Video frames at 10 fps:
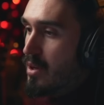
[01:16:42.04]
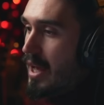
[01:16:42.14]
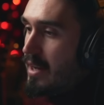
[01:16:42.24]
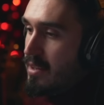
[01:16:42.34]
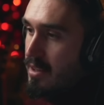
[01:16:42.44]

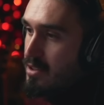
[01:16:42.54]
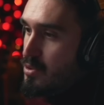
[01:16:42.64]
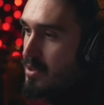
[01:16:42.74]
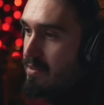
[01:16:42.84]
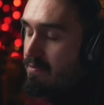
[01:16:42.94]
anything
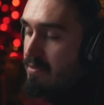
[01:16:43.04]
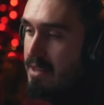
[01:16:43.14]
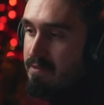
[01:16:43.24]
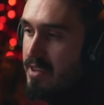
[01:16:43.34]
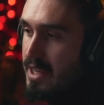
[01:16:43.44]
too
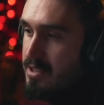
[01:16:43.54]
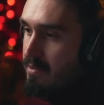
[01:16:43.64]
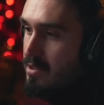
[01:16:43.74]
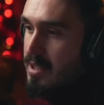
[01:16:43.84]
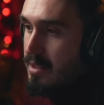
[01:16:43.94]
invasive
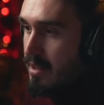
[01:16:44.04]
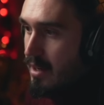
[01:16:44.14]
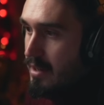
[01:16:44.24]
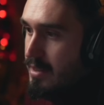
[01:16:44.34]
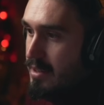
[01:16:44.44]
or anything
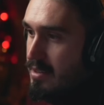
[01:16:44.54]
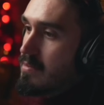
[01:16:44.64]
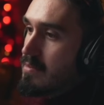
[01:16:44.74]
like that.